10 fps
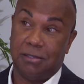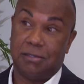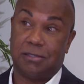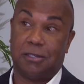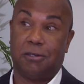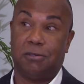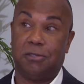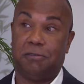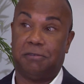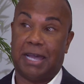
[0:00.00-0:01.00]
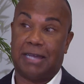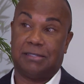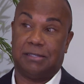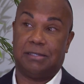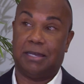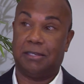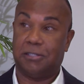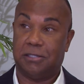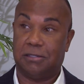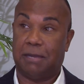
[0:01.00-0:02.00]
so you've asked the tenant
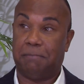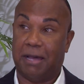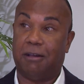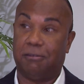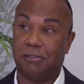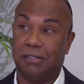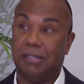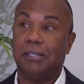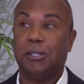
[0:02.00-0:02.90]
to step out.